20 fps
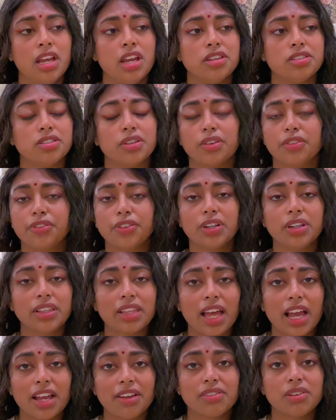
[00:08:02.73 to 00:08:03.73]
So if you're
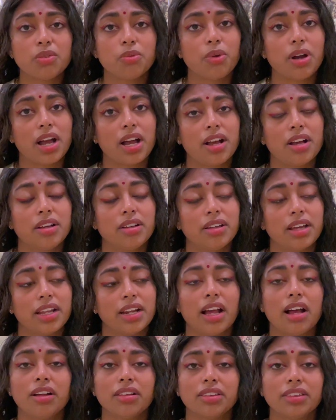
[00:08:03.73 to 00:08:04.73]
alive and well and
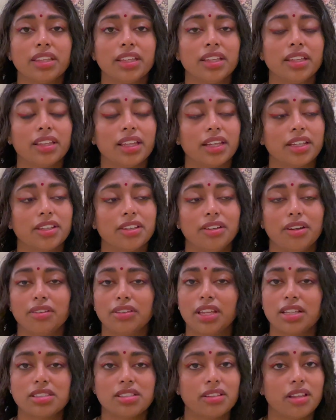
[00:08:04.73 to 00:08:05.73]
healthy, like, you know,
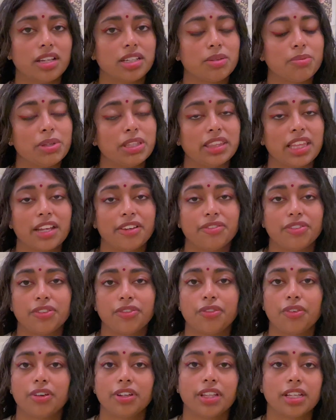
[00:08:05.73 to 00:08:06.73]
that's a lot to be thankful for.